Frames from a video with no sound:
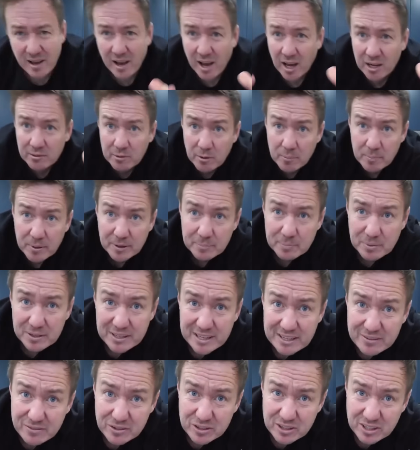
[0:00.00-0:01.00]
I'm a big
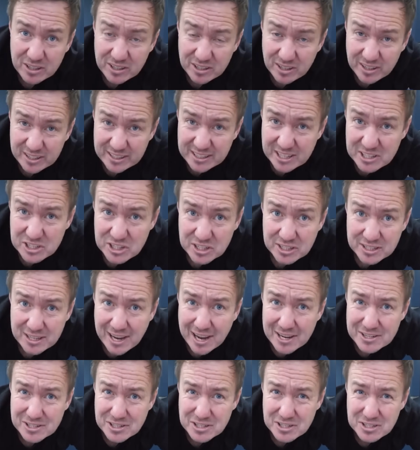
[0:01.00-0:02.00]
believer that like kitchen
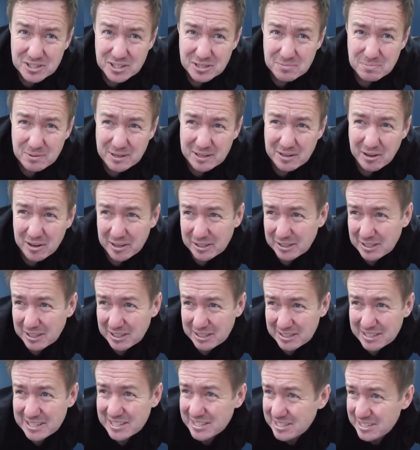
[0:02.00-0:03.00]
gadgets should be like
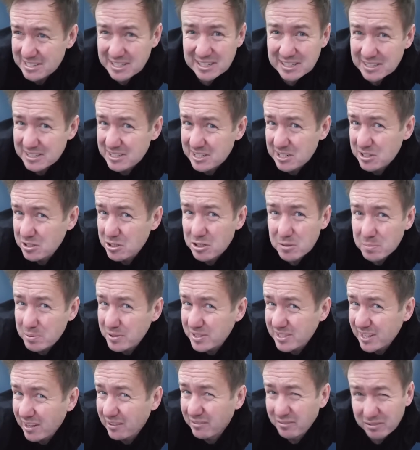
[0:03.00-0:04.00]
at least
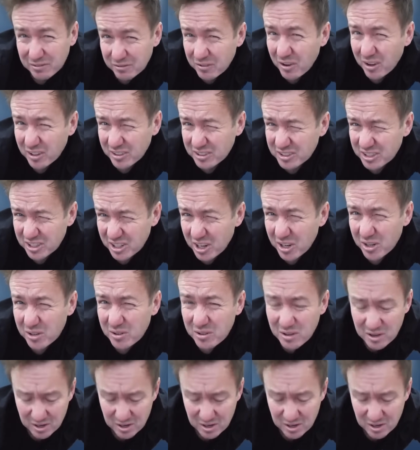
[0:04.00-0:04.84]
62% fun, you know?